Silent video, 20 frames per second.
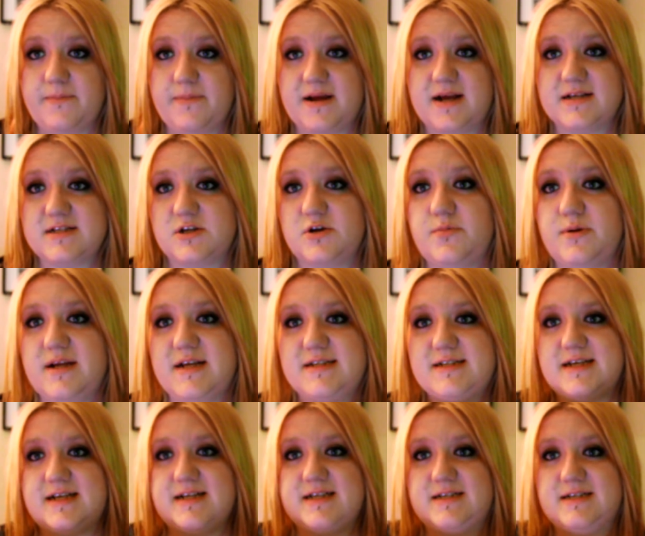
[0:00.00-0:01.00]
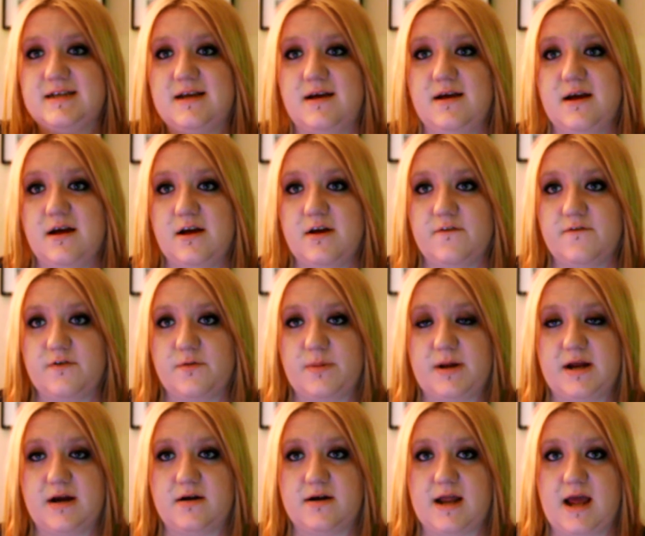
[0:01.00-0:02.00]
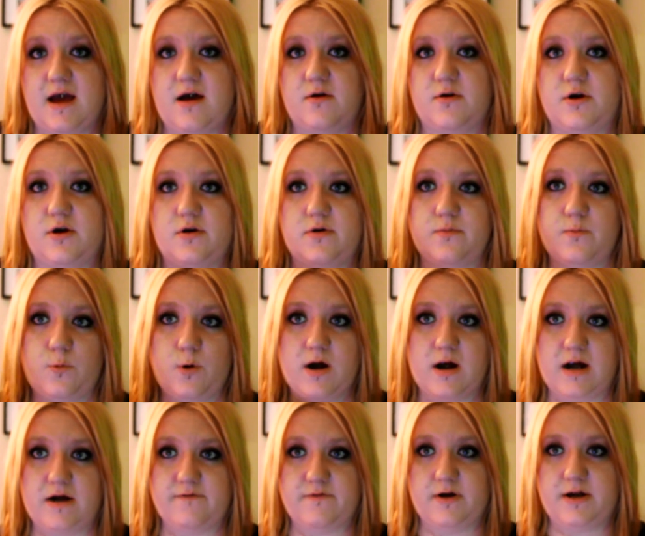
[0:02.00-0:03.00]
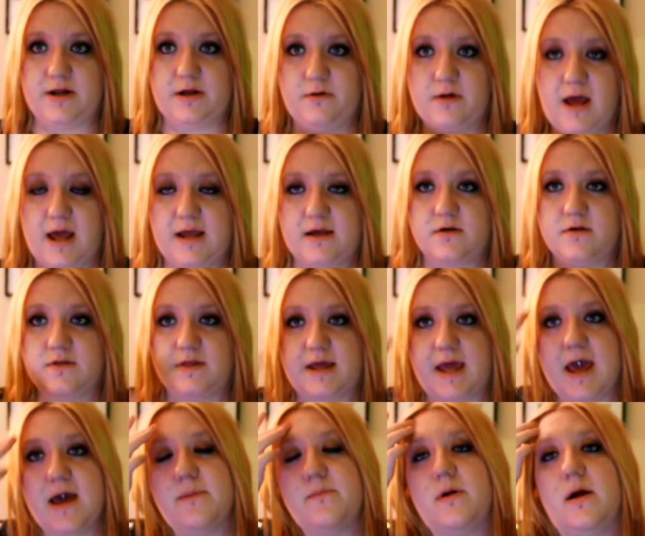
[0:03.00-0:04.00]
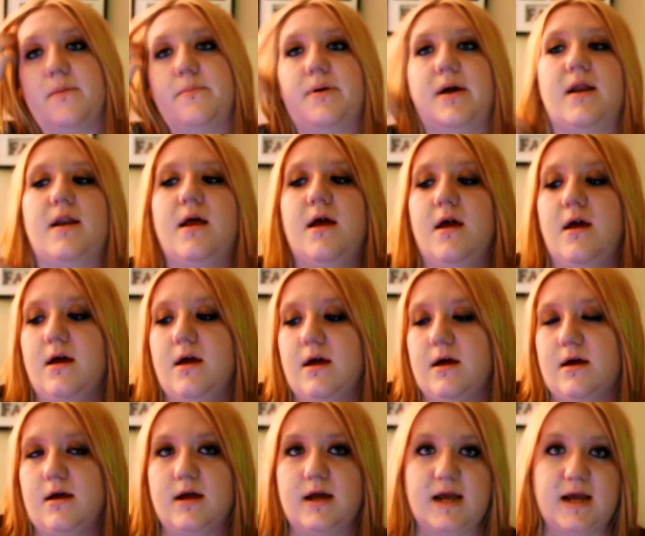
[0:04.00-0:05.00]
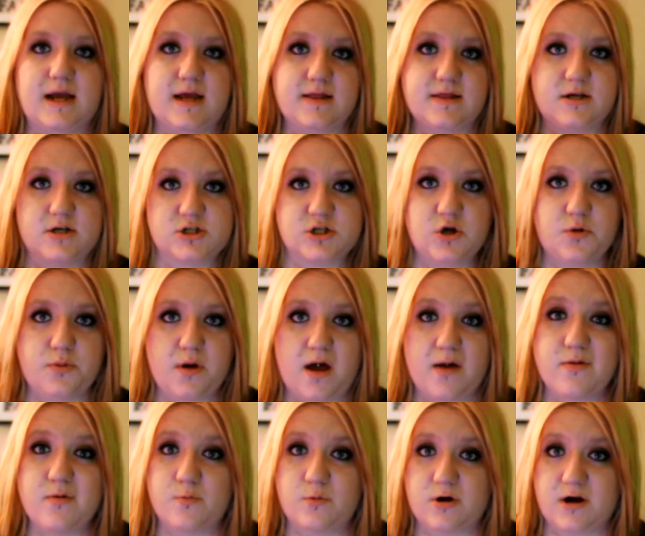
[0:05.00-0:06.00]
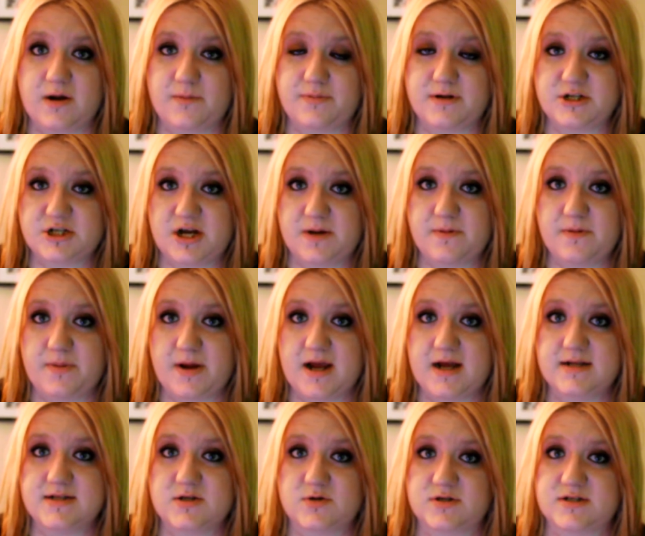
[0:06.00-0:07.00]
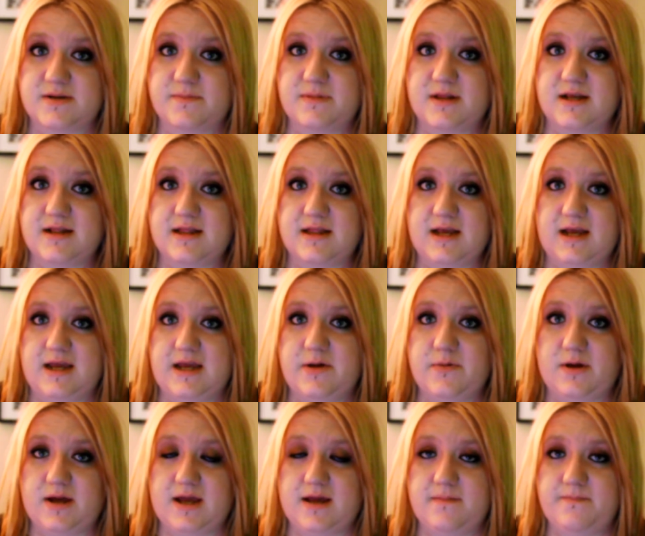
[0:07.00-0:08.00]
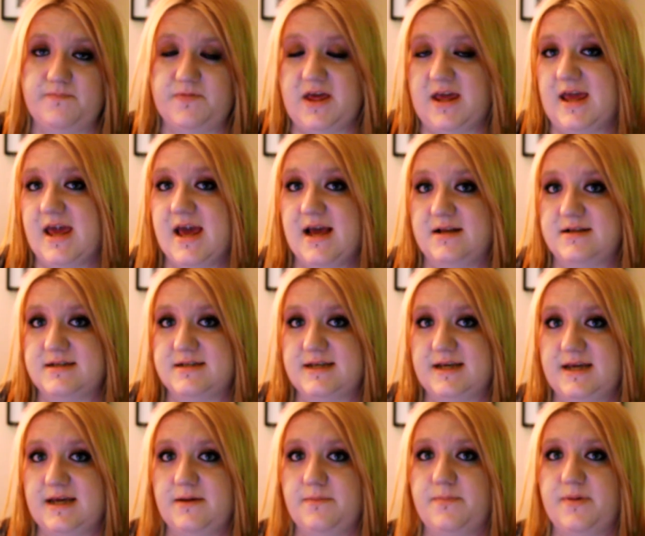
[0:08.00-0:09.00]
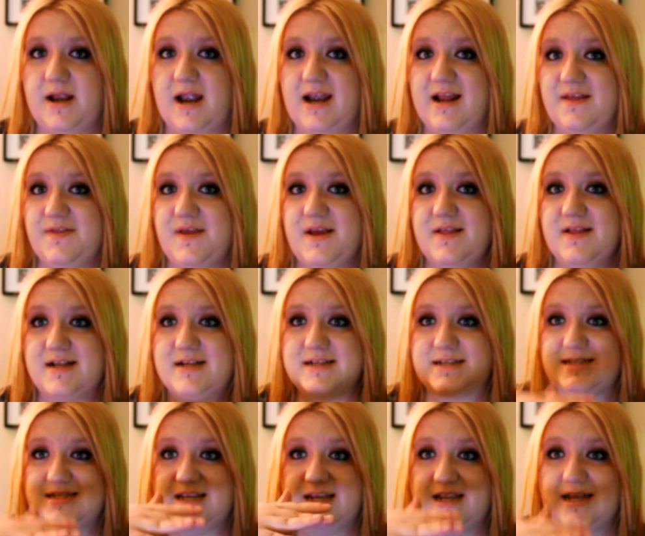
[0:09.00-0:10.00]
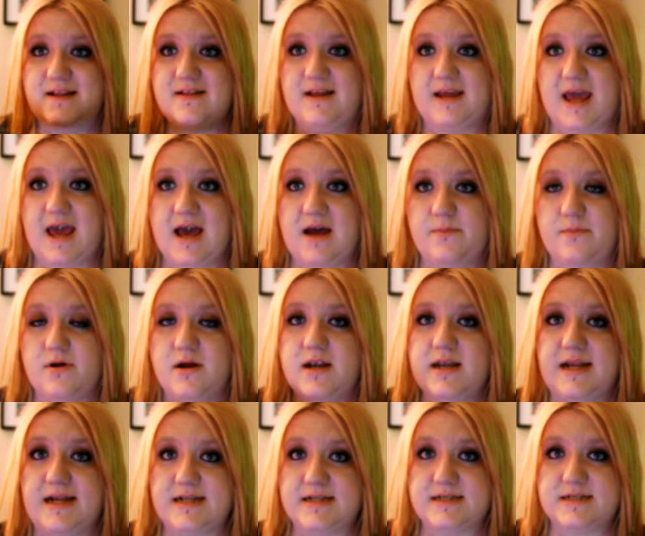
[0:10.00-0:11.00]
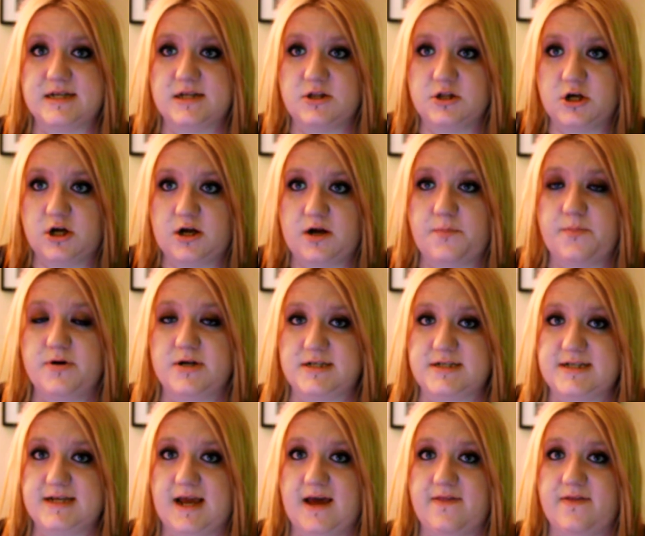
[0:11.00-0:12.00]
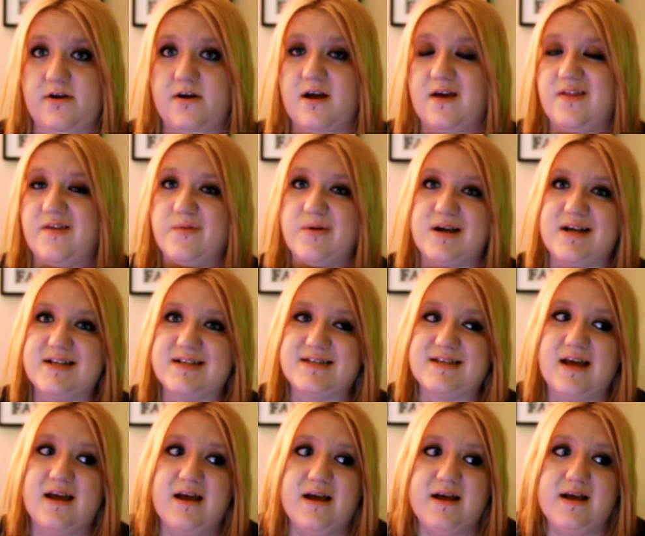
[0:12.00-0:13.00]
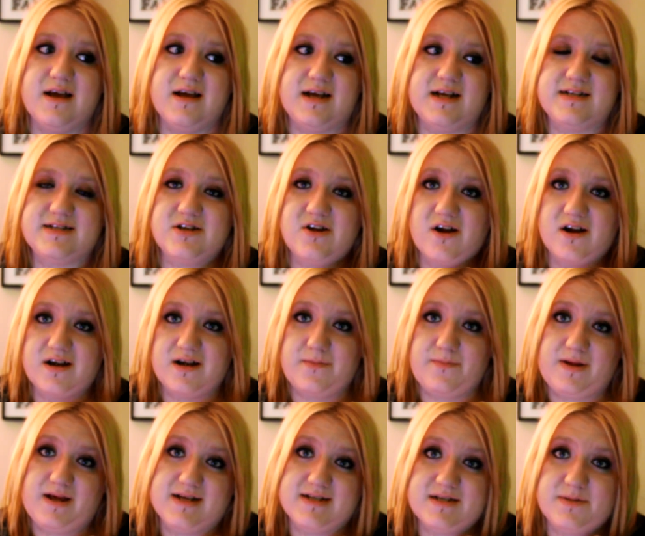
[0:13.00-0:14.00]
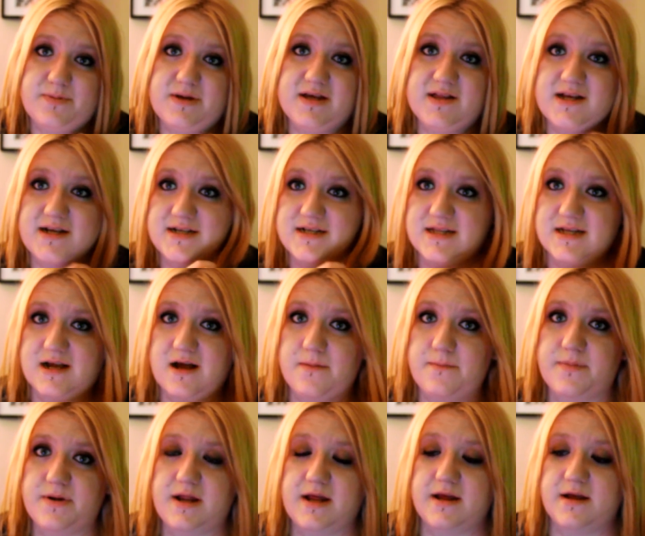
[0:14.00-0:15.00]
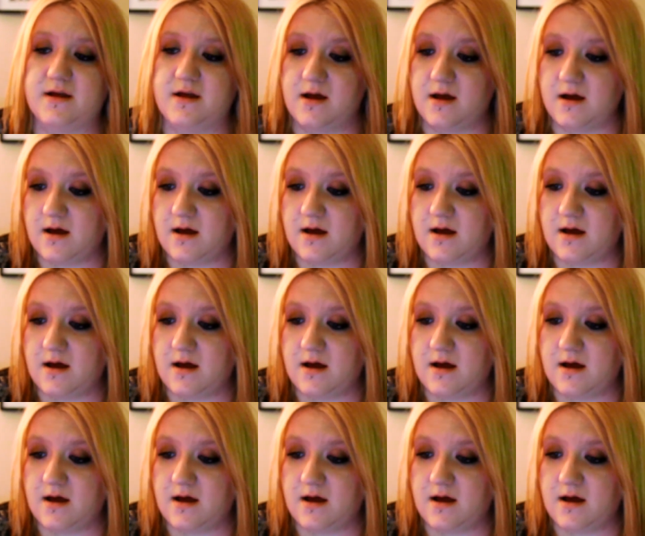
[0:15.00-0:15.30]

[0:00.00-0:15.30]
Because nobody sees from here down or wherever you angle the camera, but there's no problem wearing pajama pants or something that they can't see, but anything that is seen in the camera needs to look put together, otherwise it's not going to be as appealing to the company.